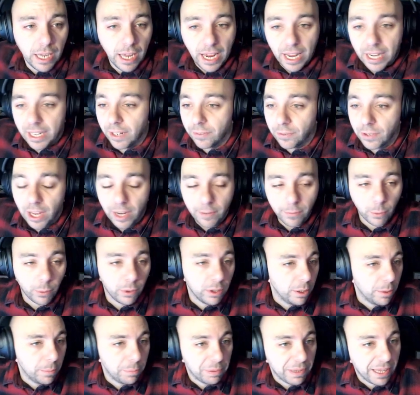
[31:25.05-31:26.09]
And if you ever
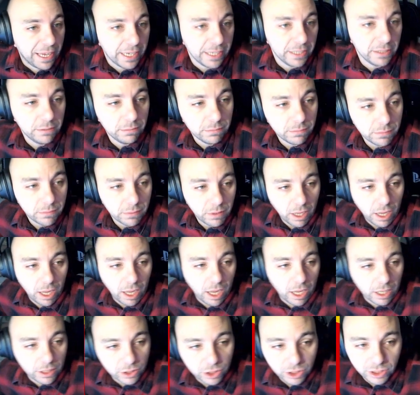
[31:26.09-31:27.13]
want to play,
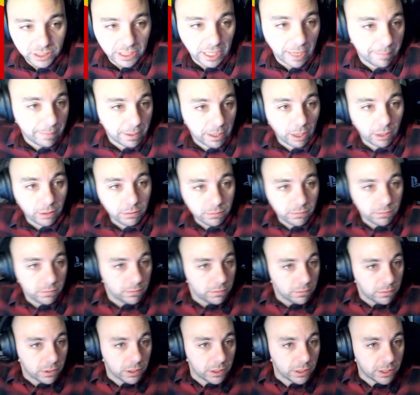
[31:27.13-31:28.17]
uh, just let me know,
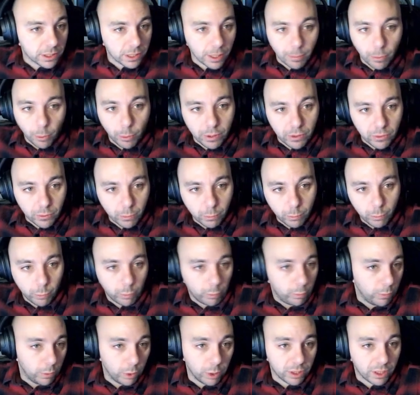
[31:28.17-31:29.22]
because I'm always
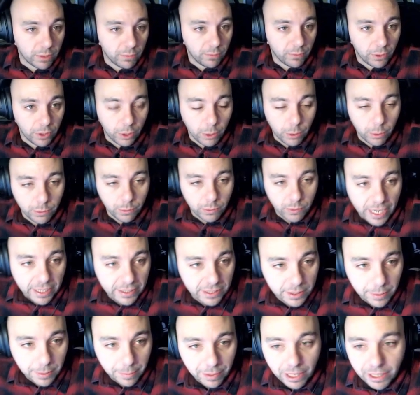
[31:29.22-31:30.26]
looking for new
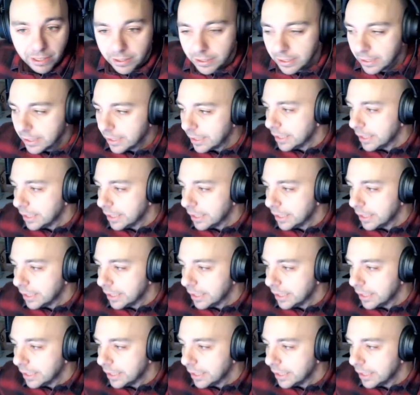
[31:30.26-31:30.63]
decks to play,